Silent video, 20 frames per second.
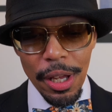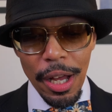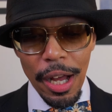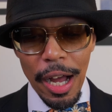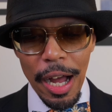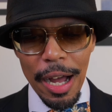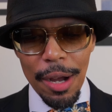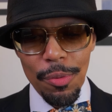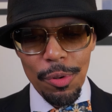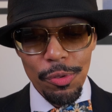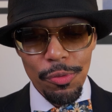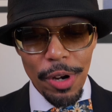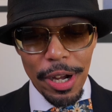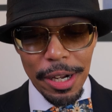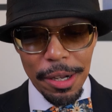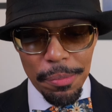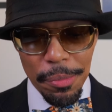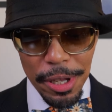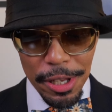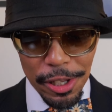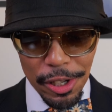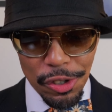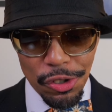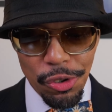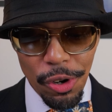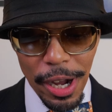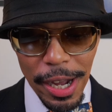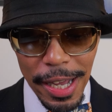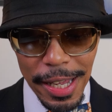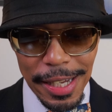I would recommend to
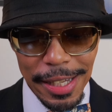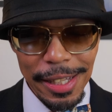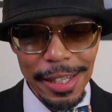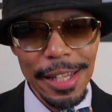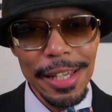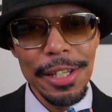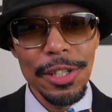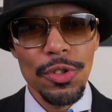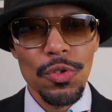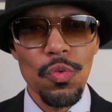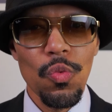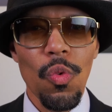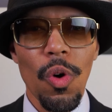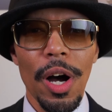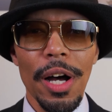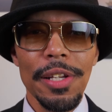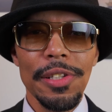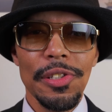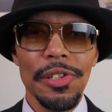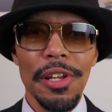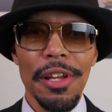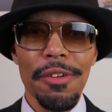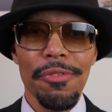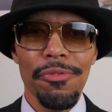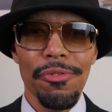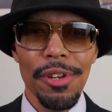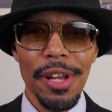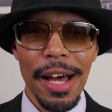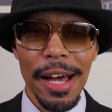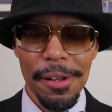try it at least once, if
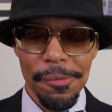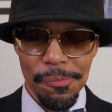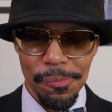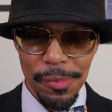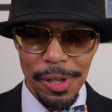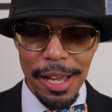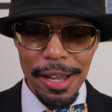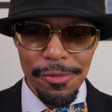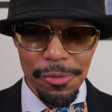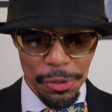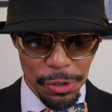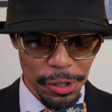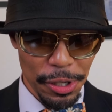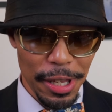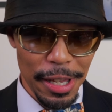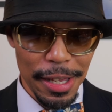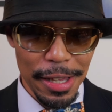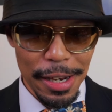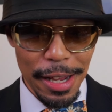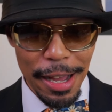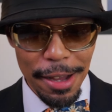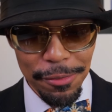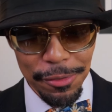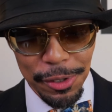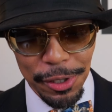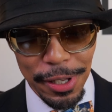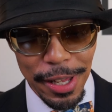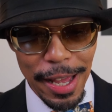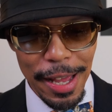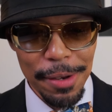not ever again after
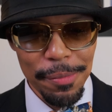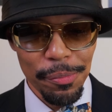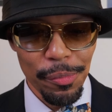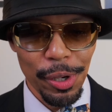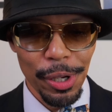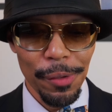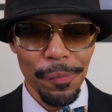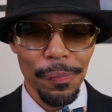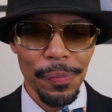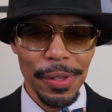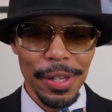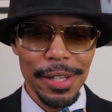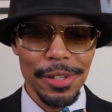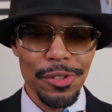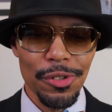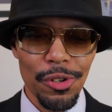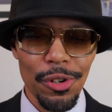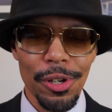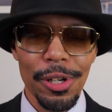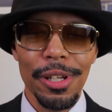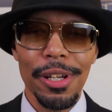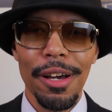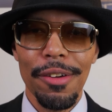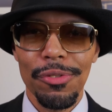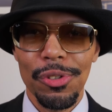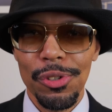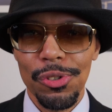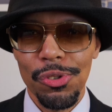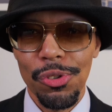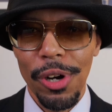that, but it's good enough
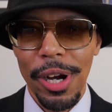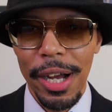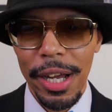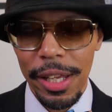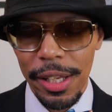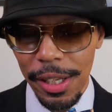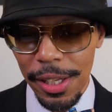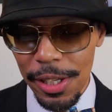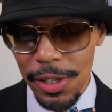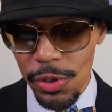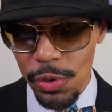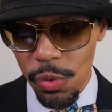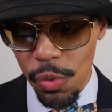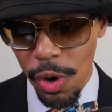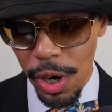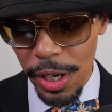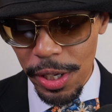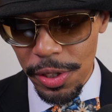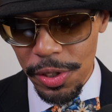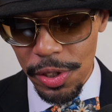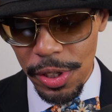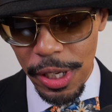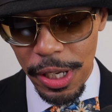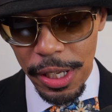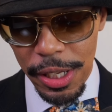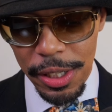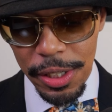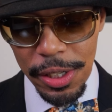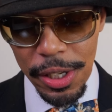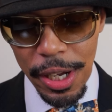to try at least once,
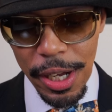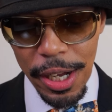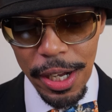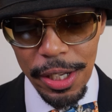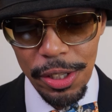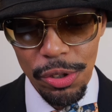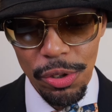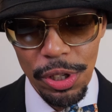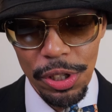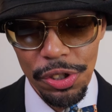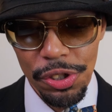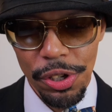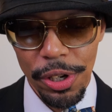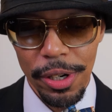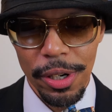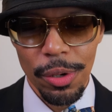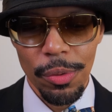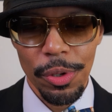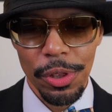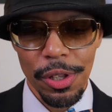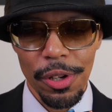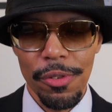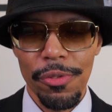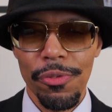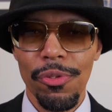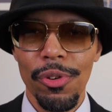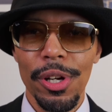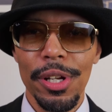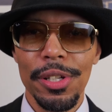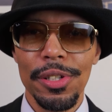and you could share it with your
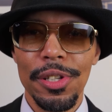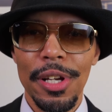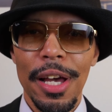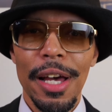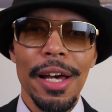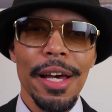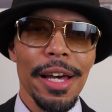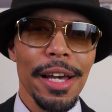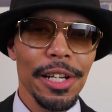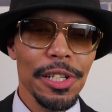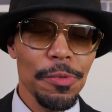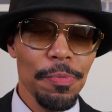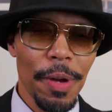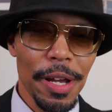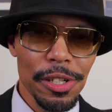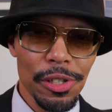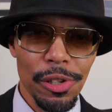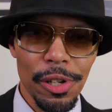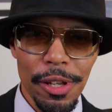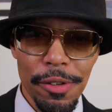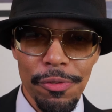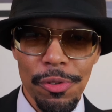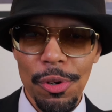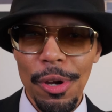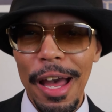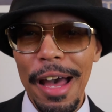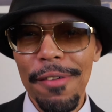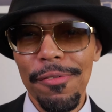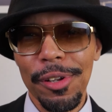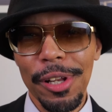friends, especially if you're
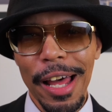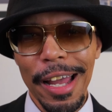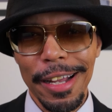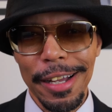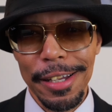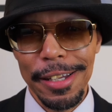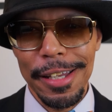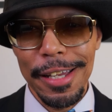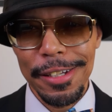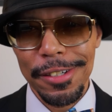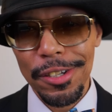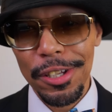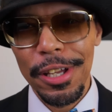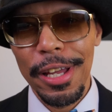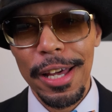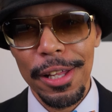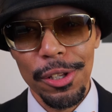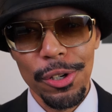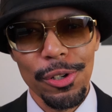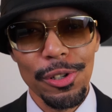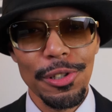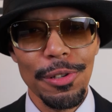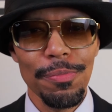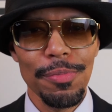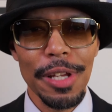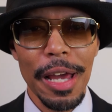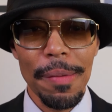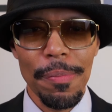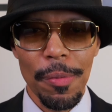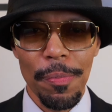having like a get-together or some
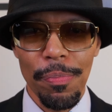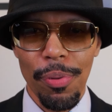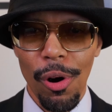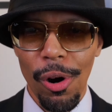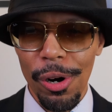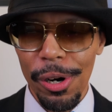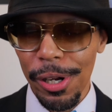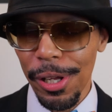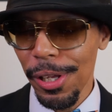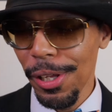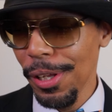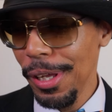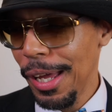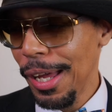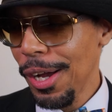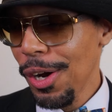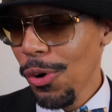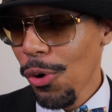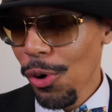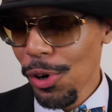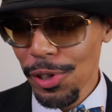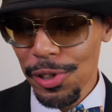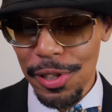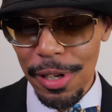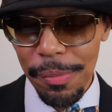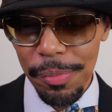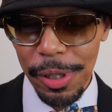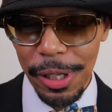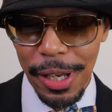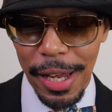type of party or
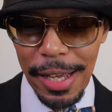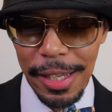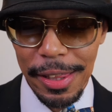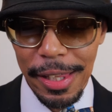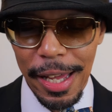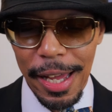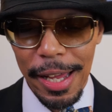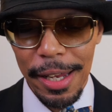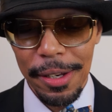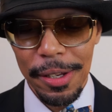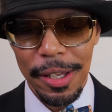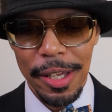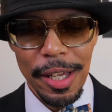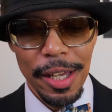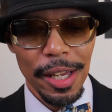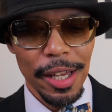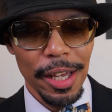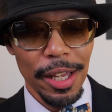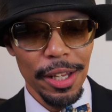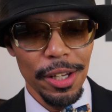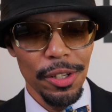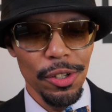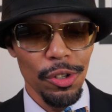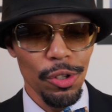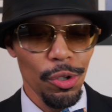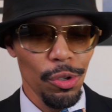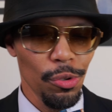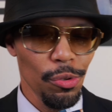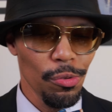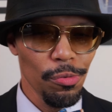something like that, and
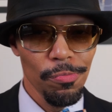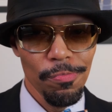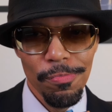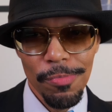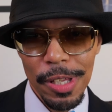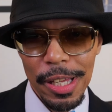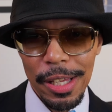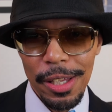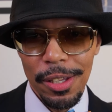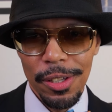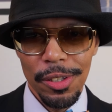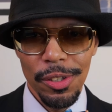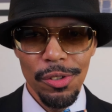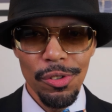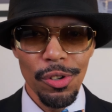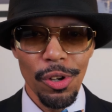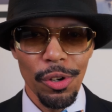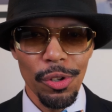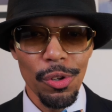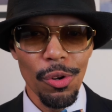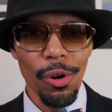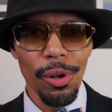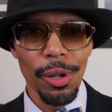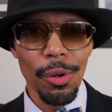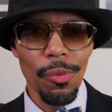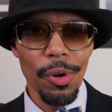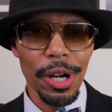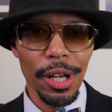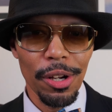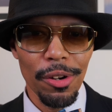you only
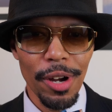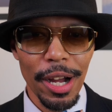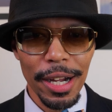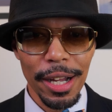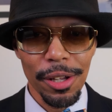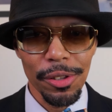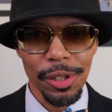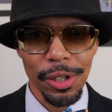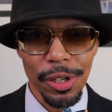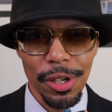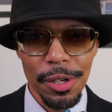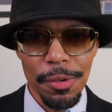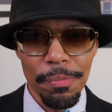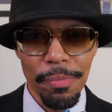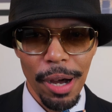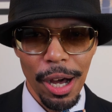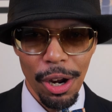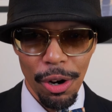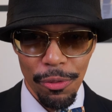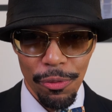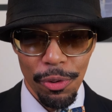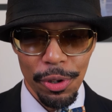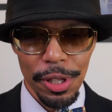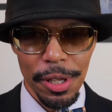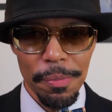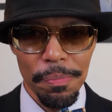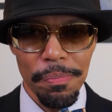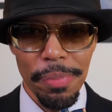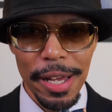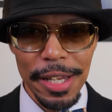want to crack out the good bottle for your
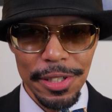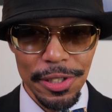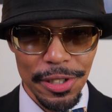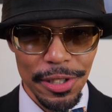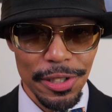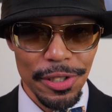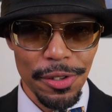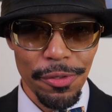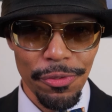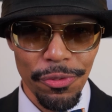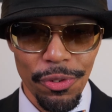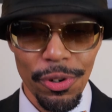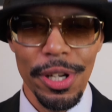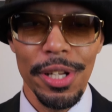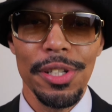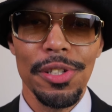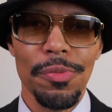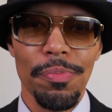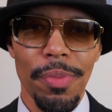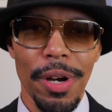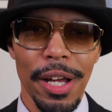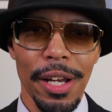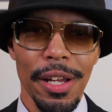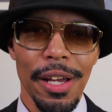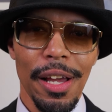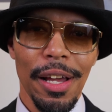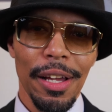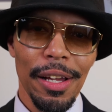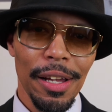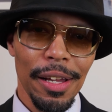bestest of friends, but
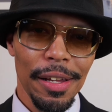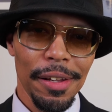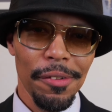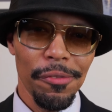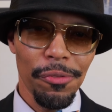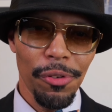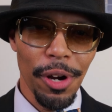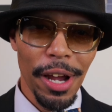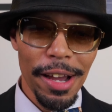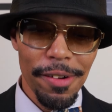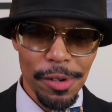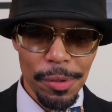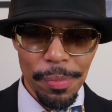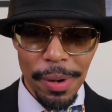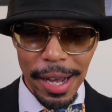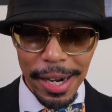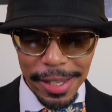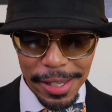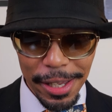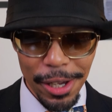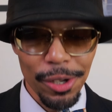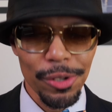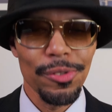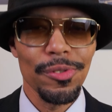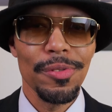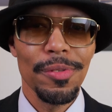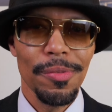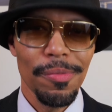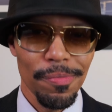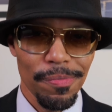for everybody
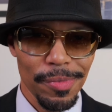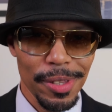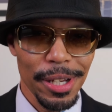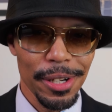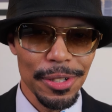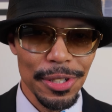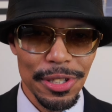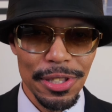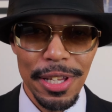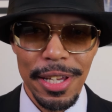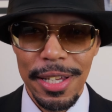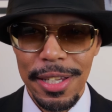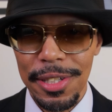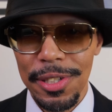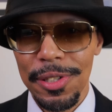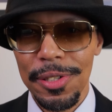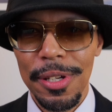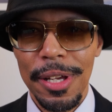else, there's this.